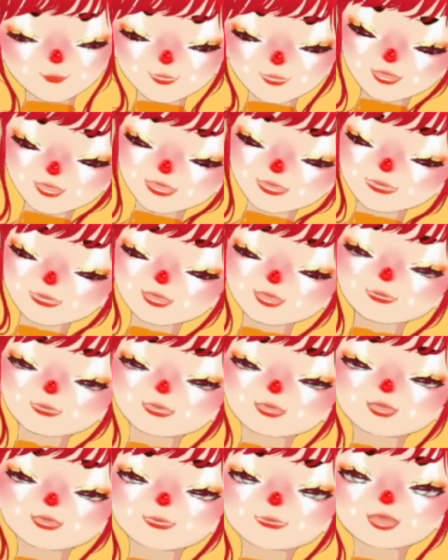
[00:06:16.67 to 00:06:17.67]
She
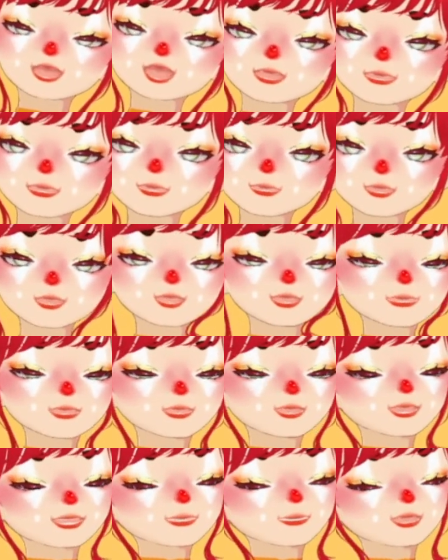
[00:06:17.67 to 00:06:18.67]
streams on Twitch and
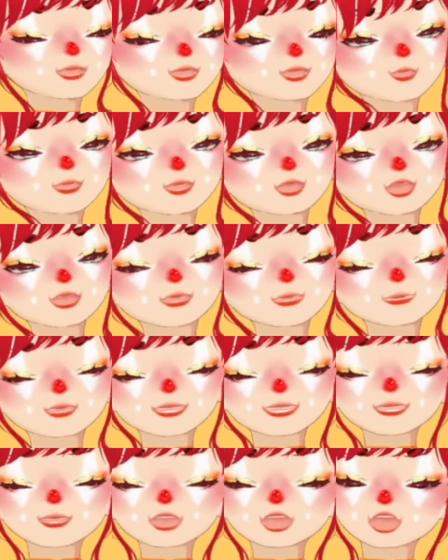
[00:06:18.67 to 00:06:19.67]
she has a YouTube and
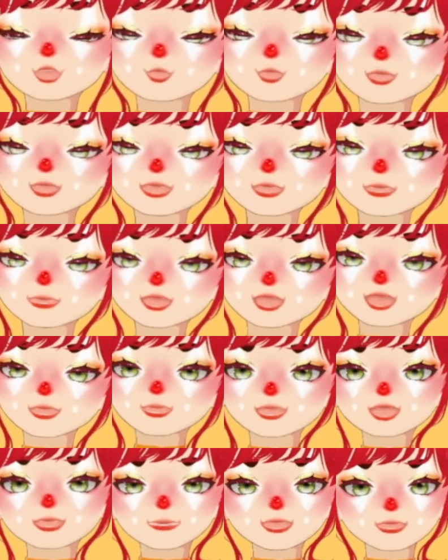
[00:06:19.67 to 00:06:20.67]
stuff. I'll link her in the
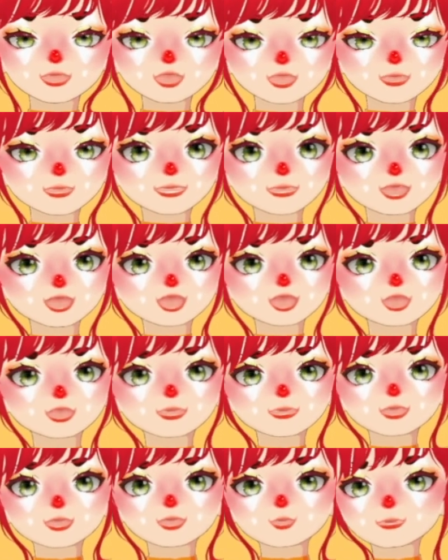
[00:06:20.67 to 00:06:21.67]
description below. I
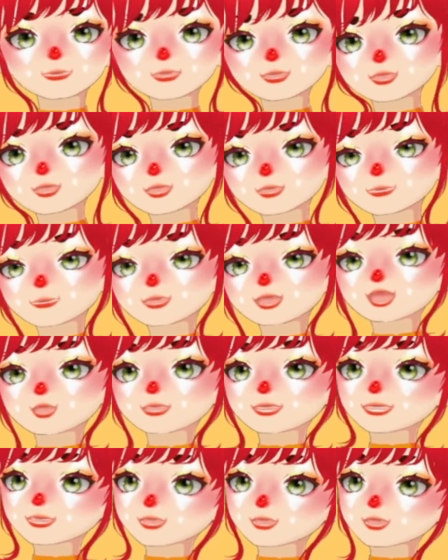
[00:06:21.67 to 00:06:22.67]
believe she is the
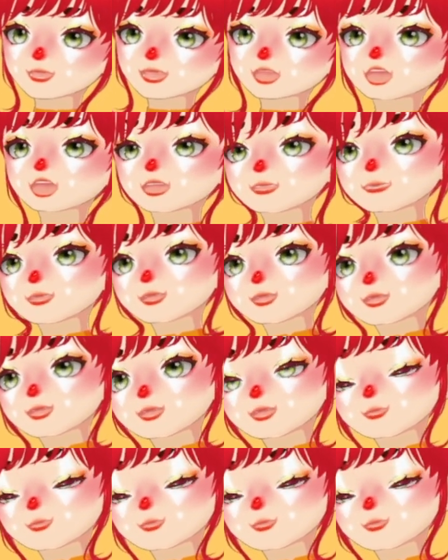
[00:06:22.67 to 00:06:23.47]
Lady Goatshi.